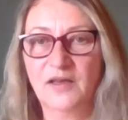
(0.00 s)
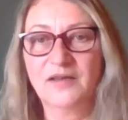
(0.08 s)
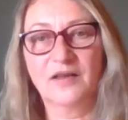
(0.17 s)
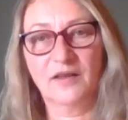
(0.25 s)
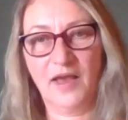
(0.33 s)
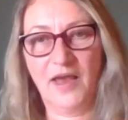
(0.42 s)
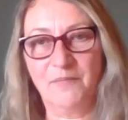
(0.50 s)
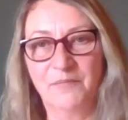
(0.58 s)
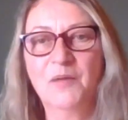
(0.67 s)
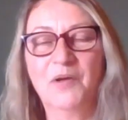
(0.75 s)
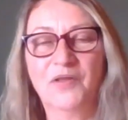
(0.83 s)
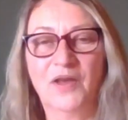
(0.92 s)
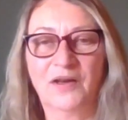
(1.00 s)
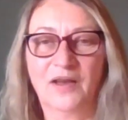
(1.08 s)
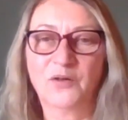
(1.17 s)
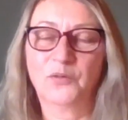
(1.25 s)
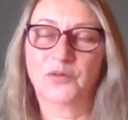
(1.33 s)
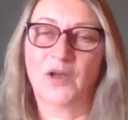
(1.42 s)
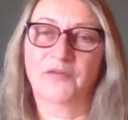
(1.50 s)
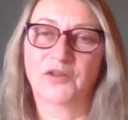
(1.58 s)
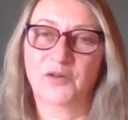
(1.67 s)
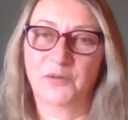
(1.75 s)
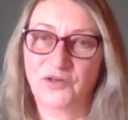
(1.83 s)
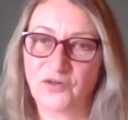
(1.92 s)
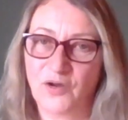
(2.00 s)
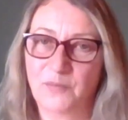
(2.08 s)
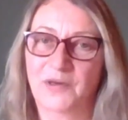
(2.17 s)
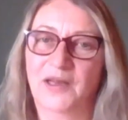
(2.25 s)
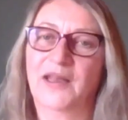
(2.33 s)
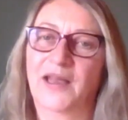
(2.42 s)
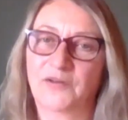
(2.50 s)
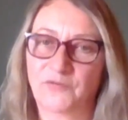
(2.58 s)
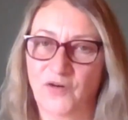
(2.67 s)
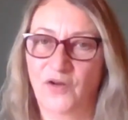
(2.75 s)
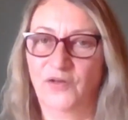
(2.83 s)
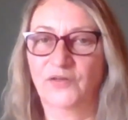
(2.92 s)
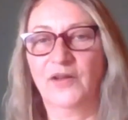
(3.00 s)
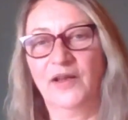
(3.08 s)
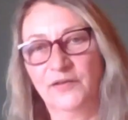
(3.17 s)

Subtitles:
to them. But then I'd also have to do it in Germany and France and